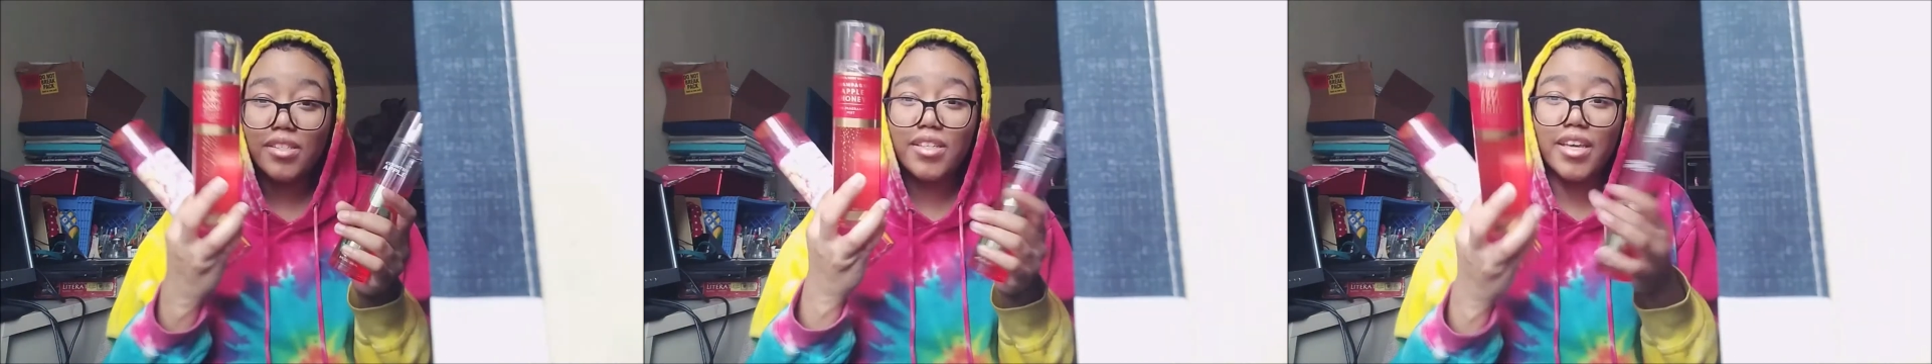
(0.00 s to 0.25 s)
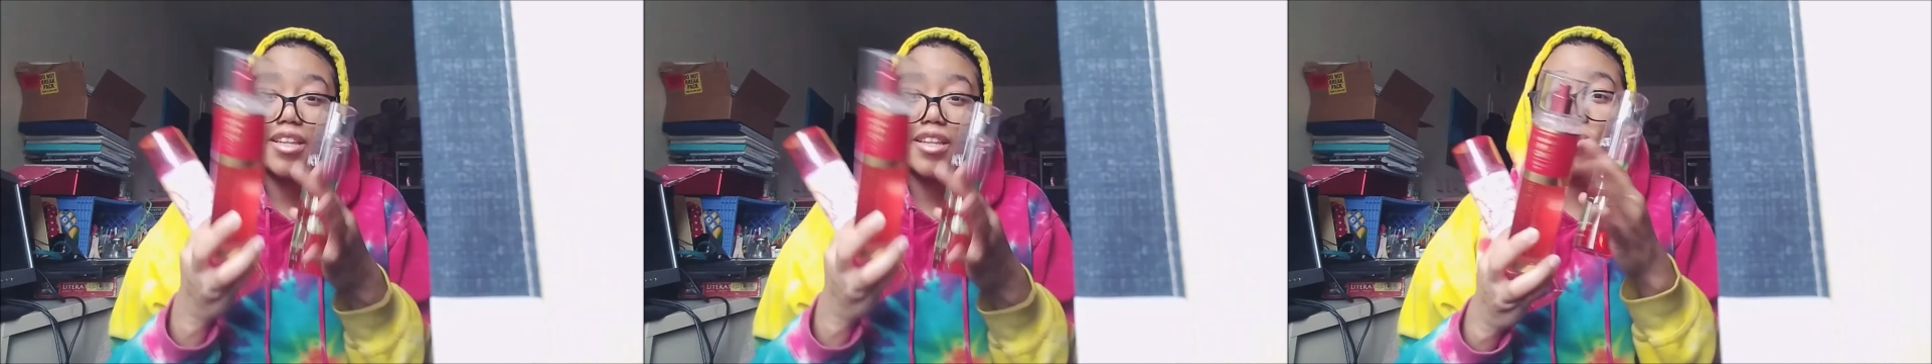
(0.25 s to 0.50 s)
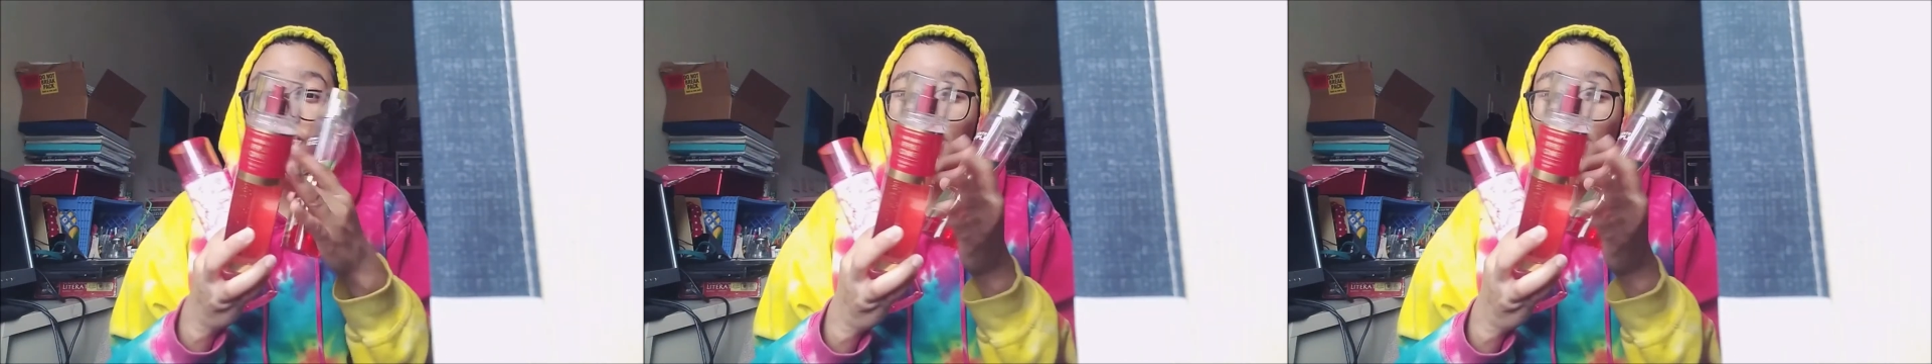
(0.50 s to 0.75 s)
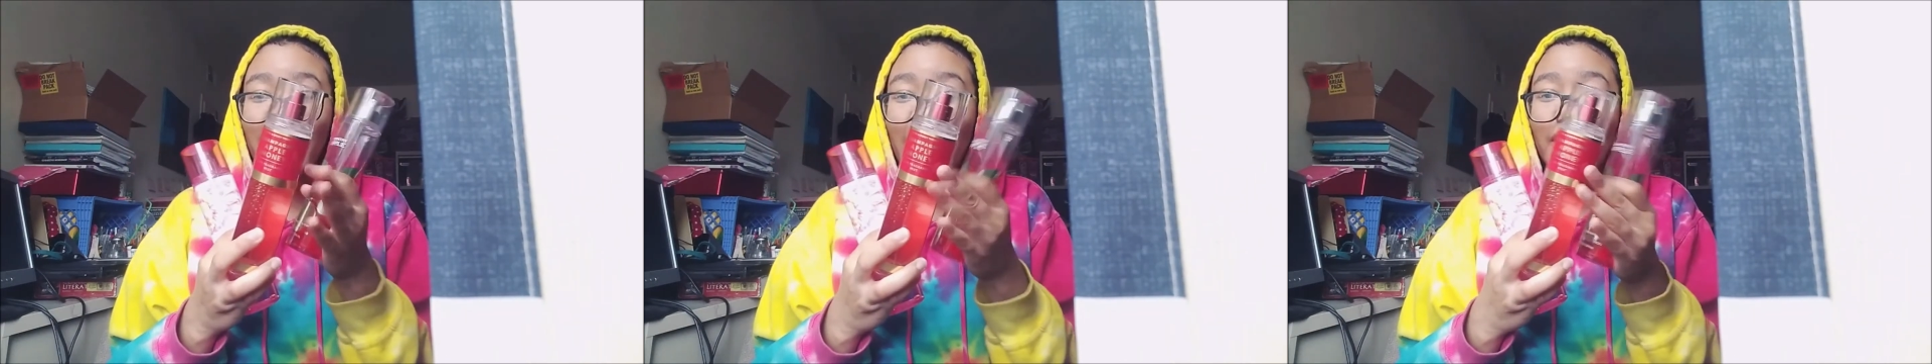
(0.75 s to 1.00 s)
Yeah, this one is
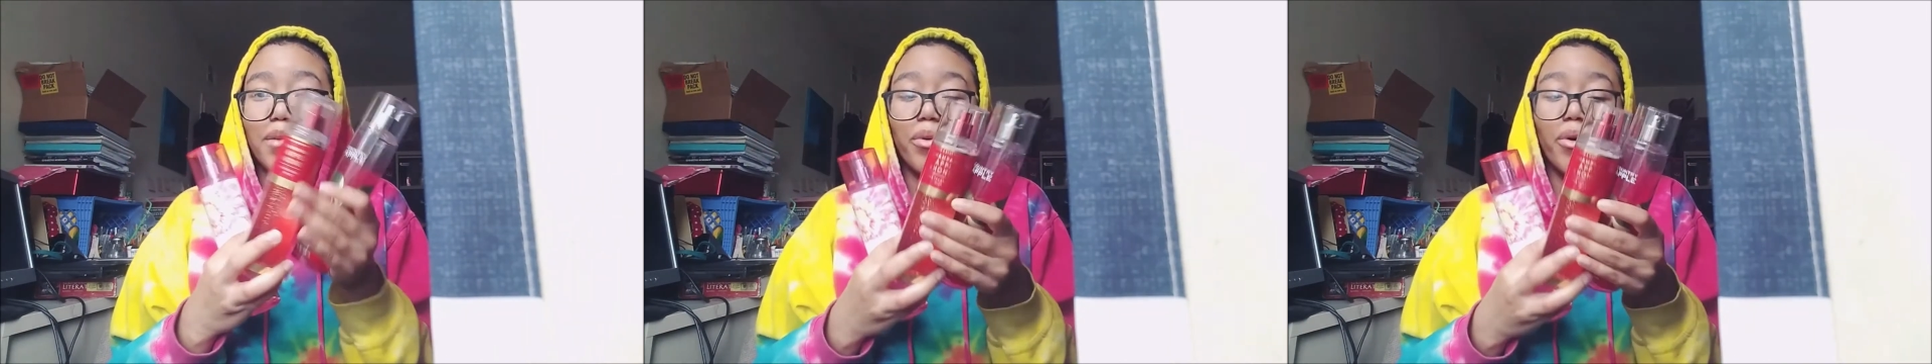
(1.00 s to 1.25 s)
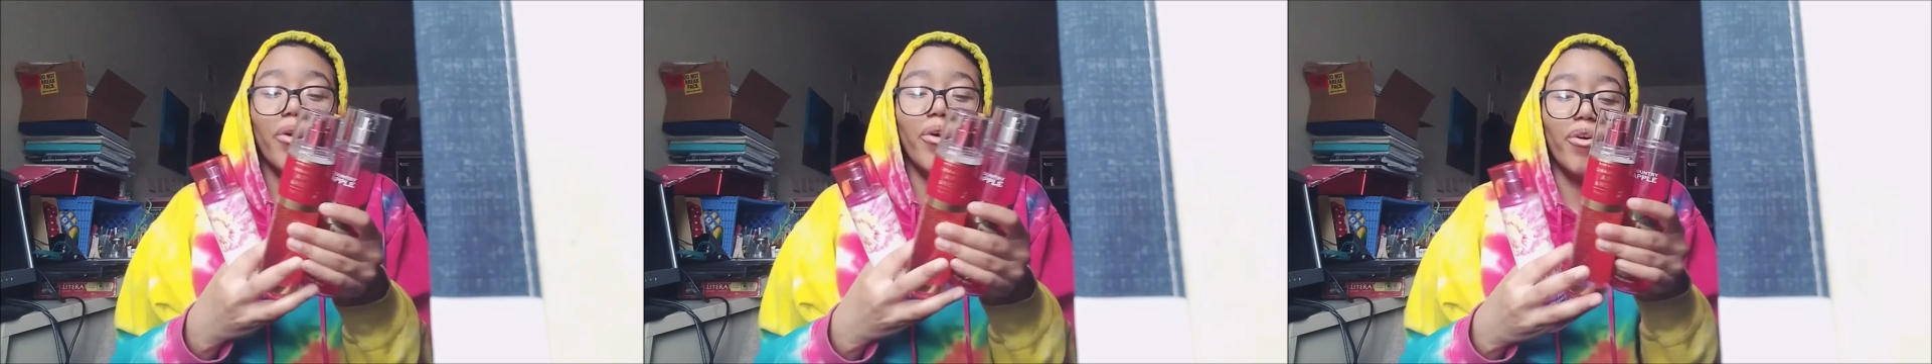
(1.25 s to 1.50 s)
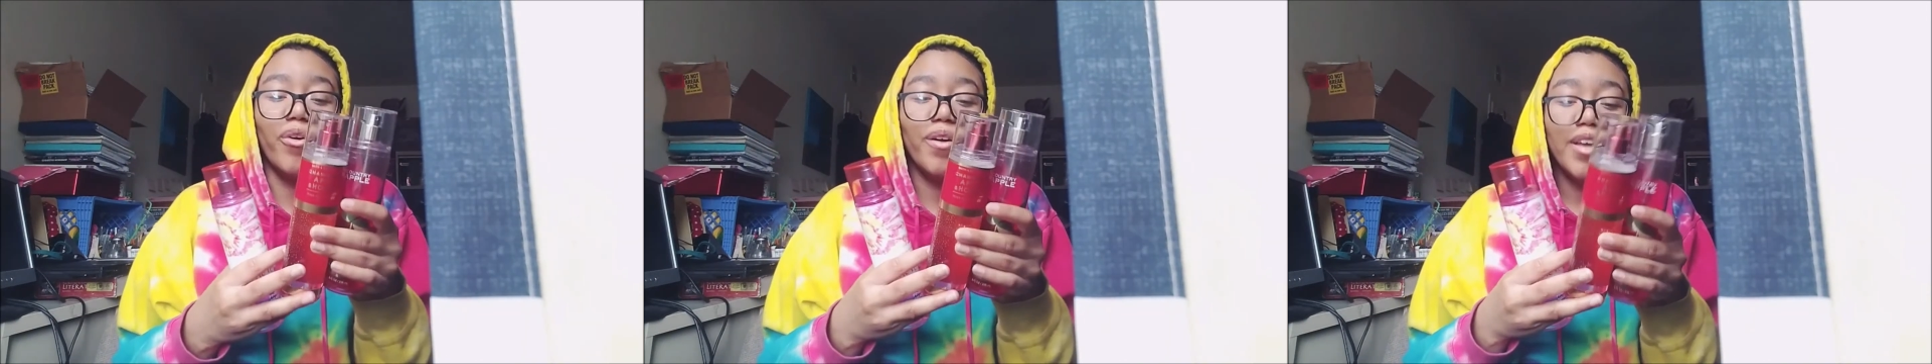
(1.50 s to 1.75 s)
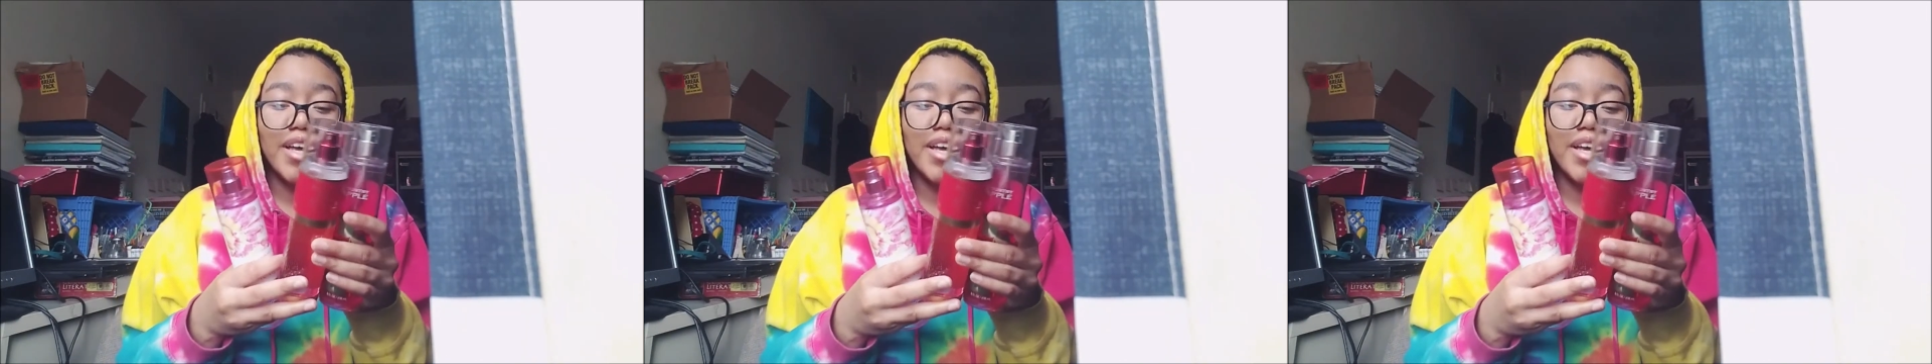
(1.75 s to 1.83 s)
like edible.